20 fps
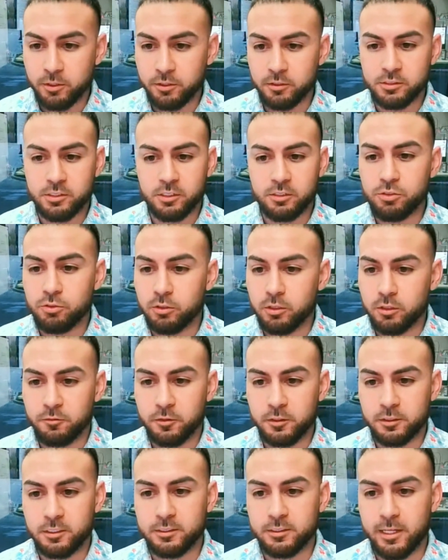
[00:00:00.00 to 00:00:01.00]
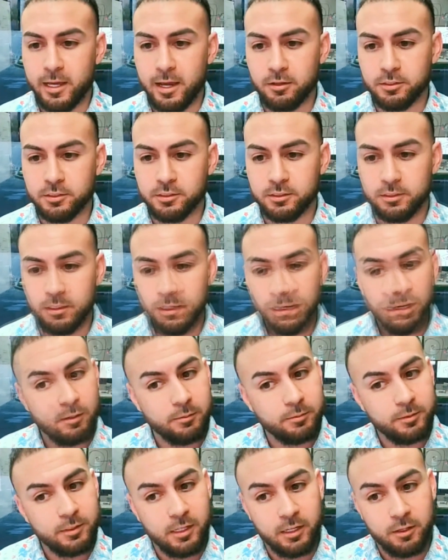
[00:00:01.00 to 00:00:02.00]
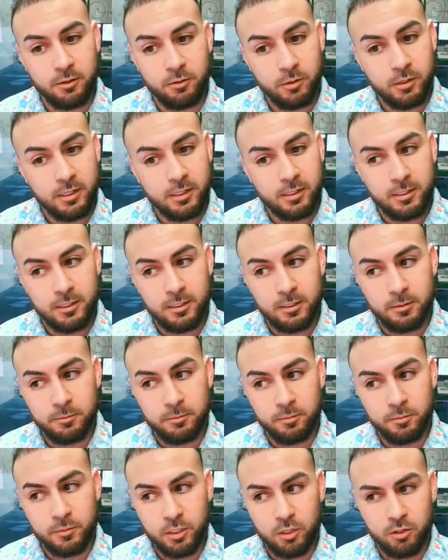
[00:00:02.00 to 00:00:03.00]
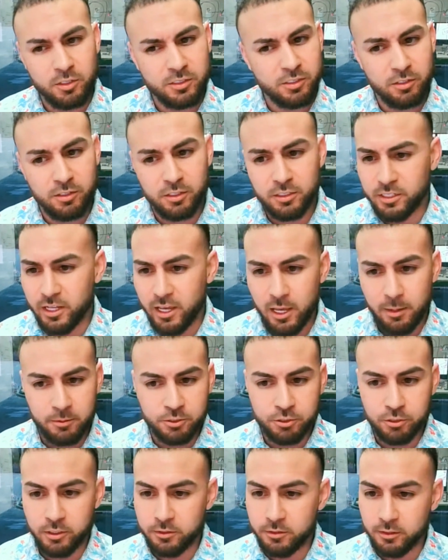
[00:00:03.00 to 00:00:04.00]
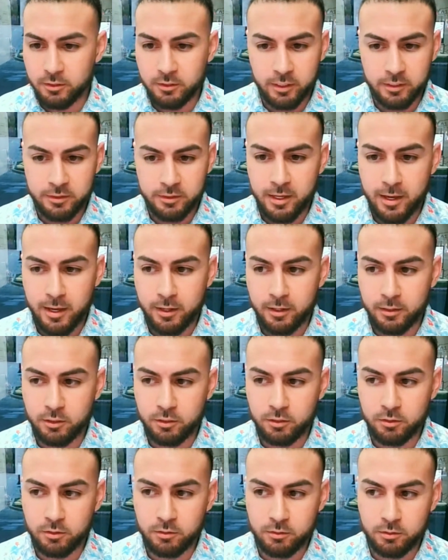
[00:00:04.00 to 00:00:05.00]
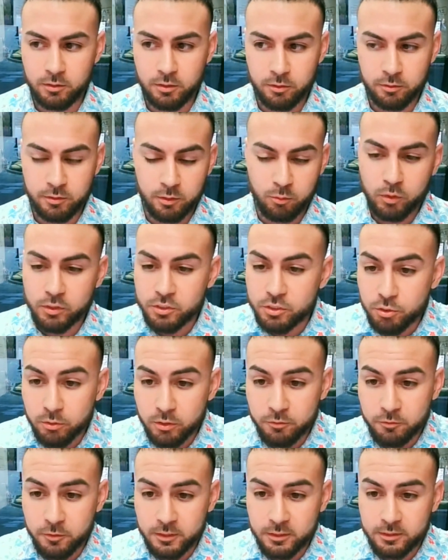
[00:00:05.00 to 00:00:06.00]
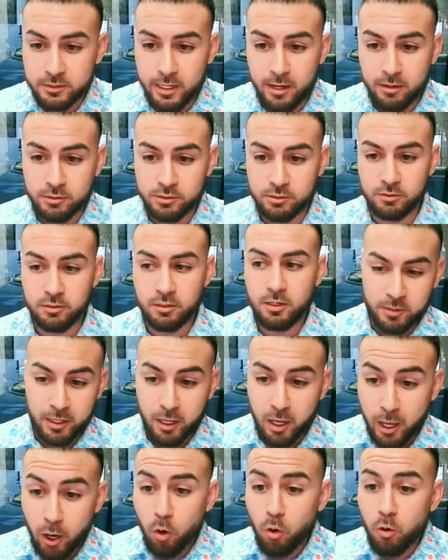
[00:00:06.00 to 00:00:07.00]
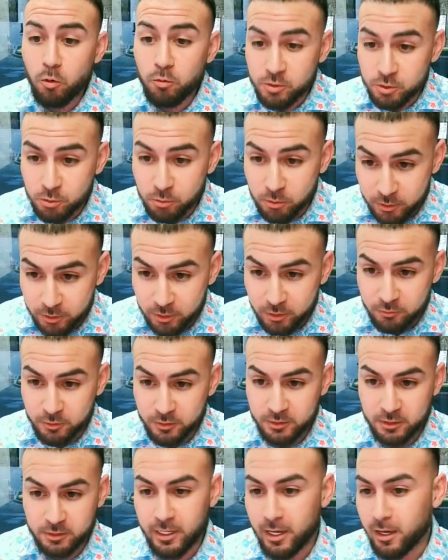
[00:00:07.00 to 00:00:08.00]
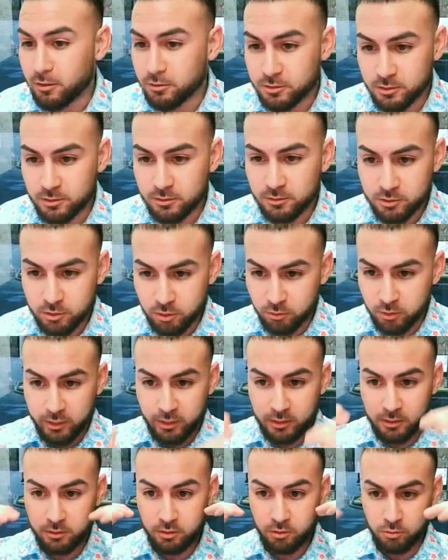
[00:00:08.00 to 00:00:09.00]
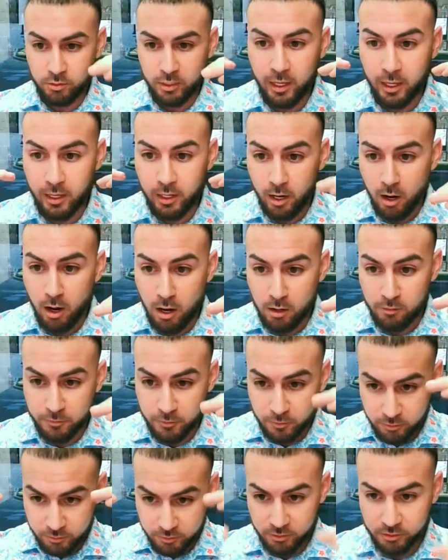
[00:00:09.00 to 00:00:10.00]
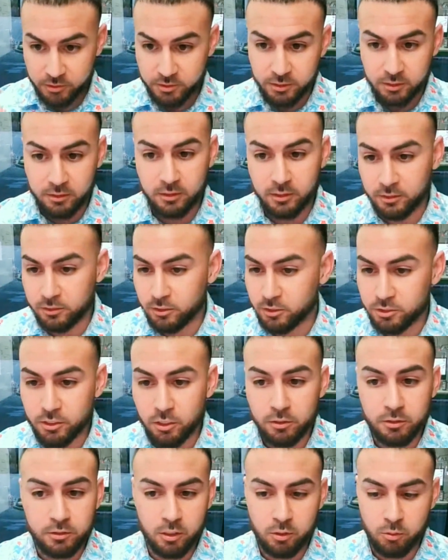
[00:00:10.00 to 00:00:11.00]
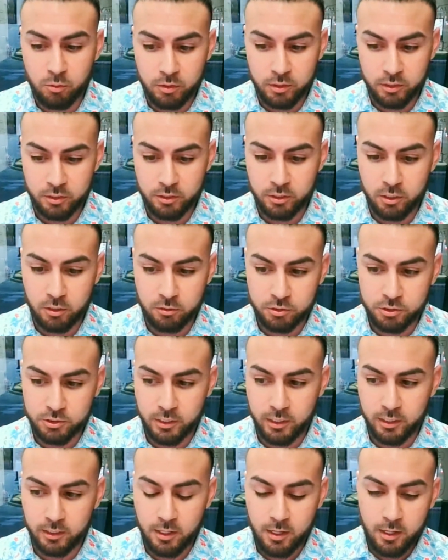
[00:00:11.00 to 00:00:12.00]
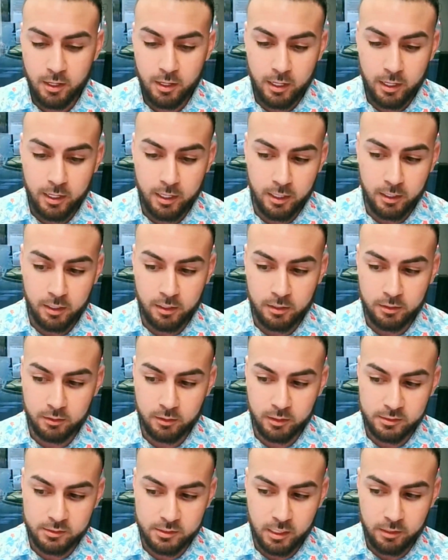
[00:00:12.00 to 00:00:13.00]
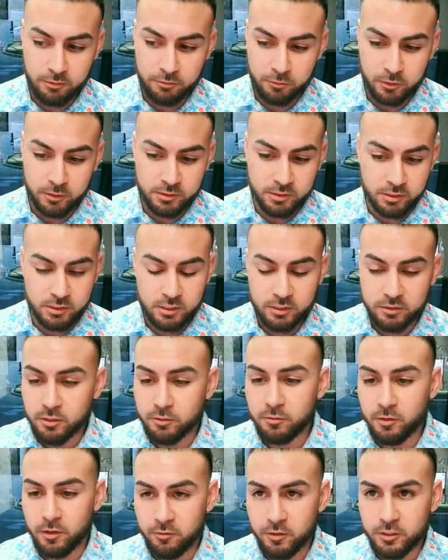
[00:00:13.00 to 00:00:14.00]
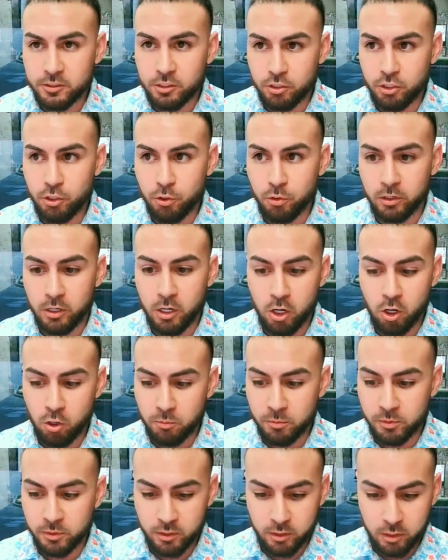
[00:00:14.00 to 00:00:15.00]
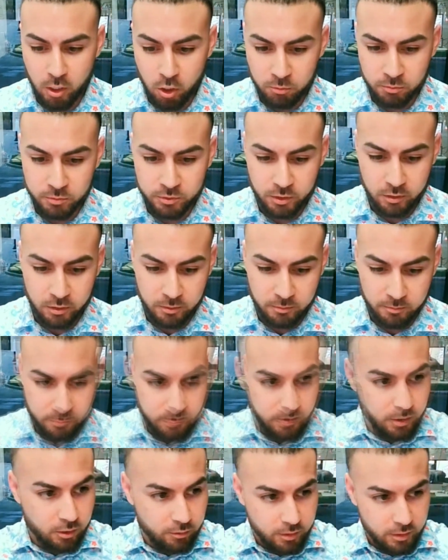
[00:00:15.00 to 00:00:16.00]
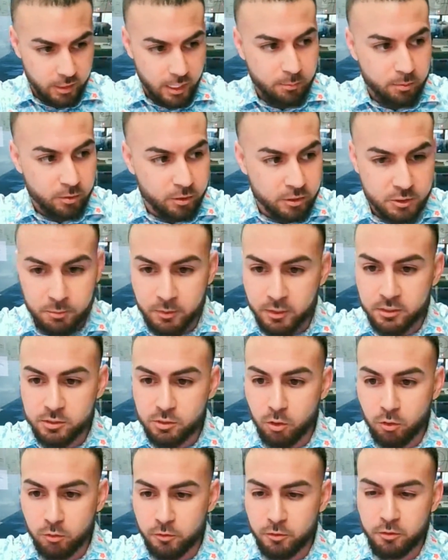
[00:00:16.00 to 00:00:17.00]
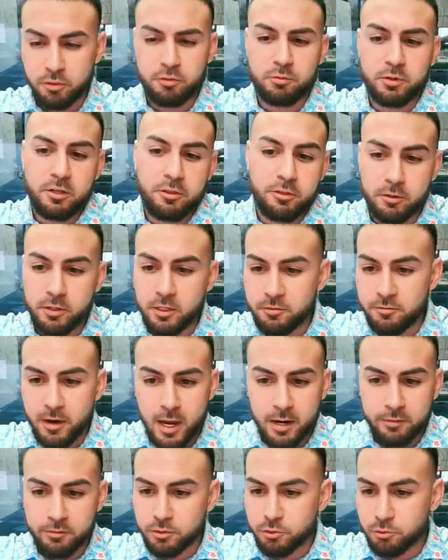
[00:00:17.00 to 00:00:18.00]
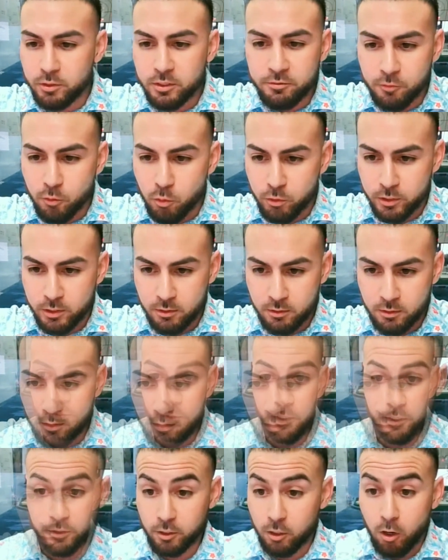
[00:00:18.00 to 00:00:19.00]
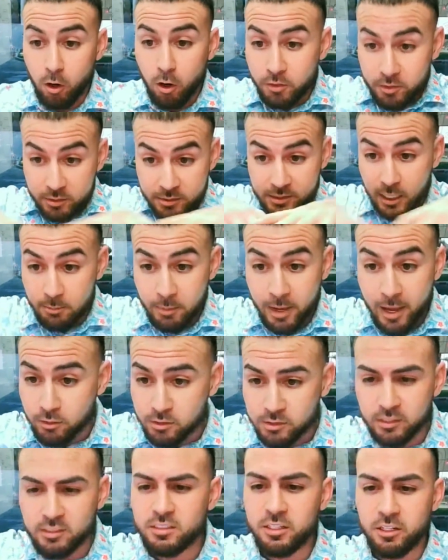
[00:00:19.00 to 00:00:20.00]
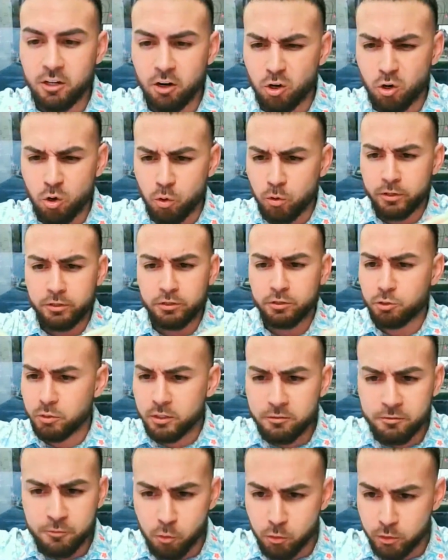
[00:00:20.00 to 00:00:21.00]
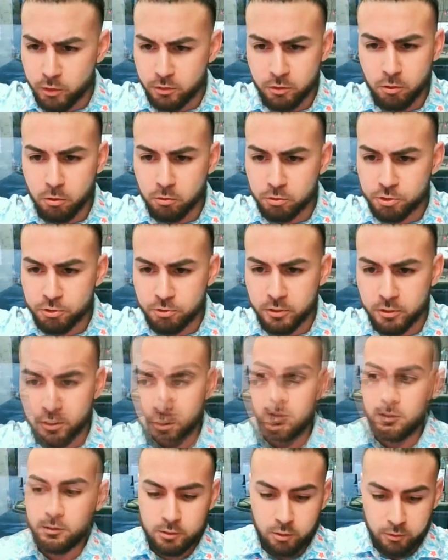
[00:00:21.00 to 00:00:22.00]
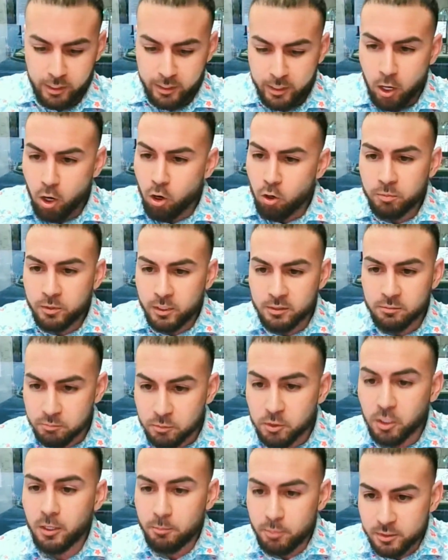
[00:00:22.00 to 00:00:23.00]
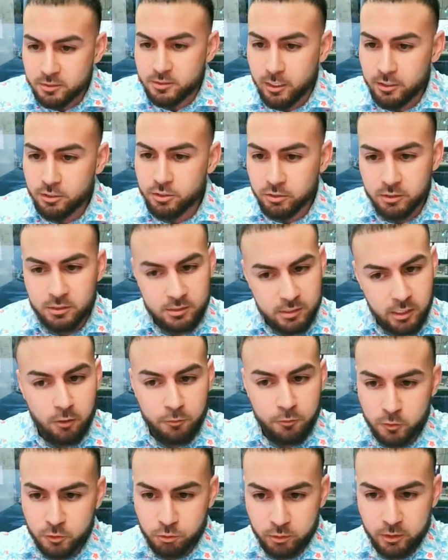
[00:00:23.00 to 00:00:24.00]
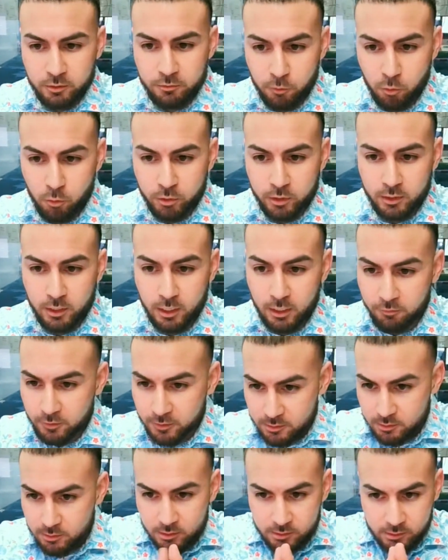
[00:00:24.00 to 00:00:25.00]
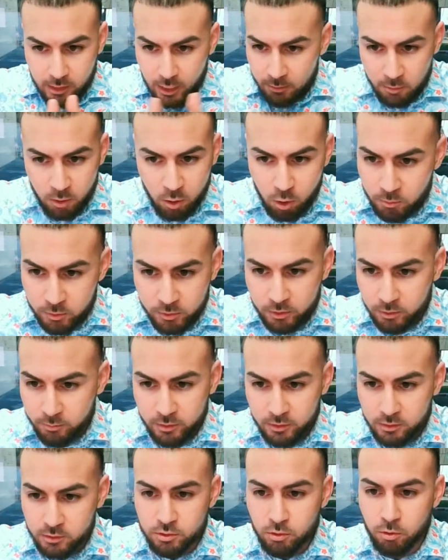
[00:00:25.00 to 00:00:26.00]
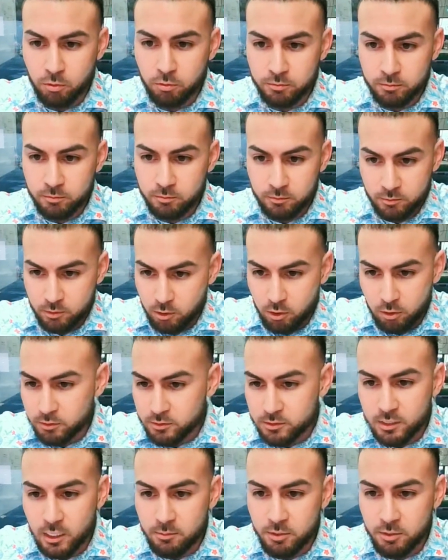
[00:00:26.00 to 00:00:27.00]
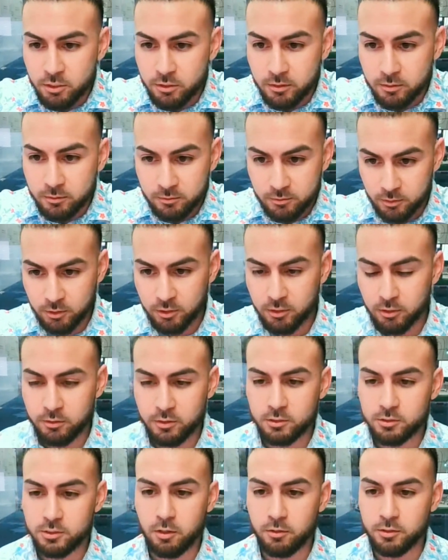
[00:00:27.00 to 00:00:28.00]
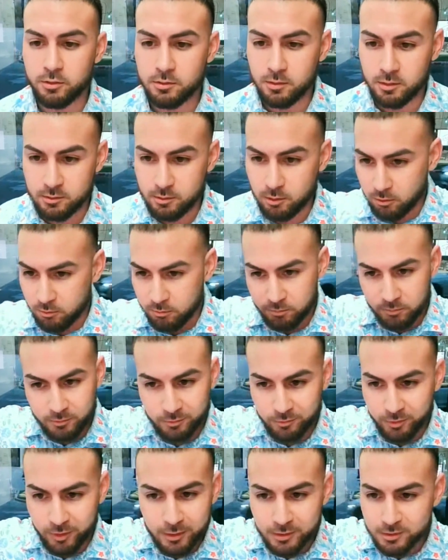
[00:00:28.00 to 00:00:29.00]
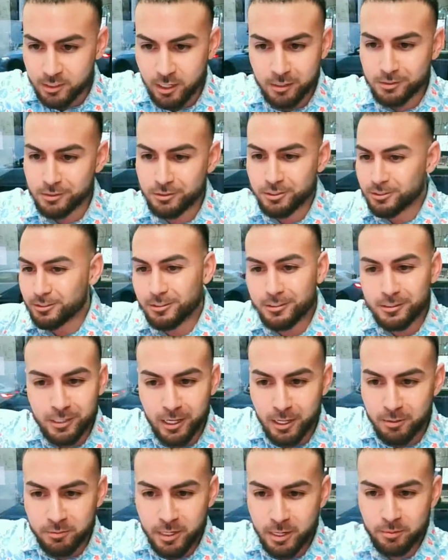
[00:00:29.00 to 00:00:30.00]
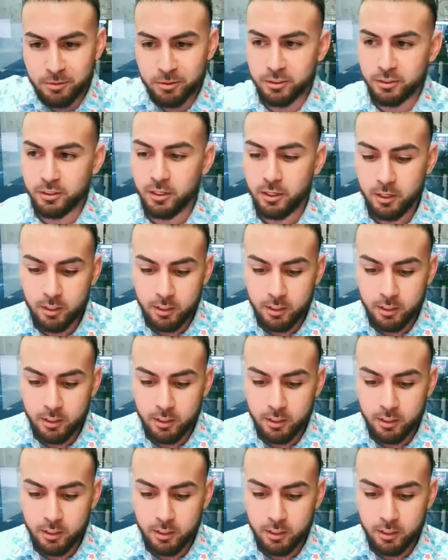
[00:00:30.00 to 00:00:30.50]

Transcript: They'll say 250,000. I'll be like, is there any damage or anything like that? They want 250,000. They owe 250,000. So like you can't offer their ceiling. There's nowhere to negotiate. And let's say, for instance, if it's a newer home and the homes are, the neighborhood's being sold for 335 or 340. And they're all the same house, like DR Horton, 340, the whole street. So that home could potentially sell for 340 if it's the same home and they're being sold. They're all the same year. There's all this. It's all Vienna sausages in the same neighborhood.